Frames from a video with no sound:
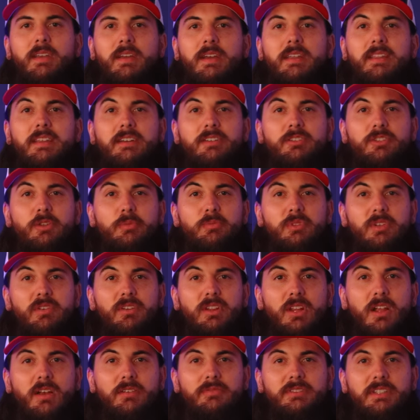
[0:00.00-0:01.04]
And then in terms of
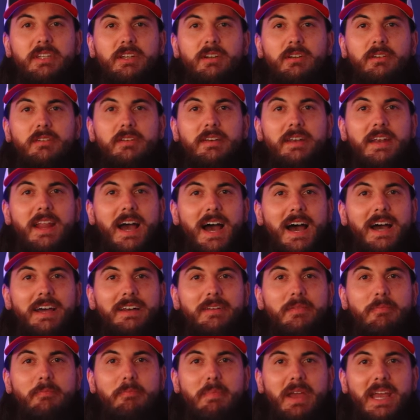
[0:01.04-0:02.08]
gloves that are
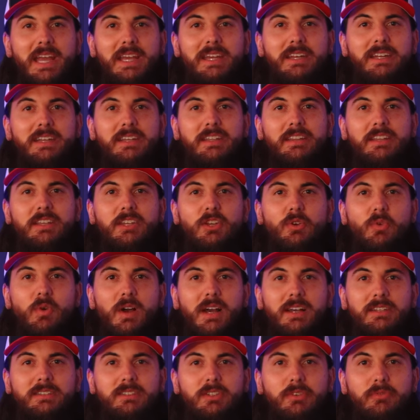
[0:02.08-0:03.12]
not made in the
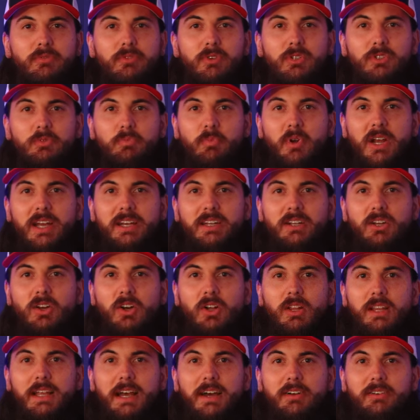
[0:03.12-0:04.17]
US, the first brand to
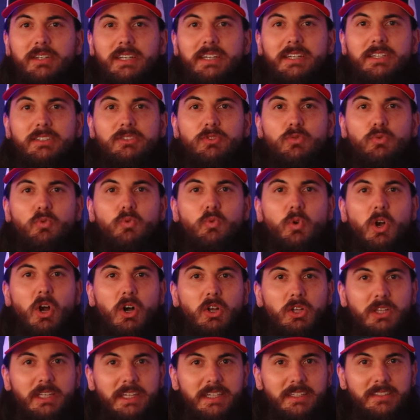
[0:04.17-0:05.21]
call out is
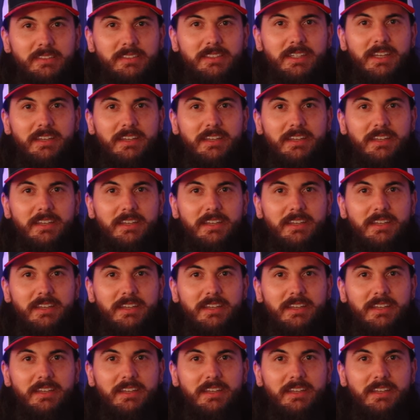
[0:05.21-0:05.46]
Rawlings.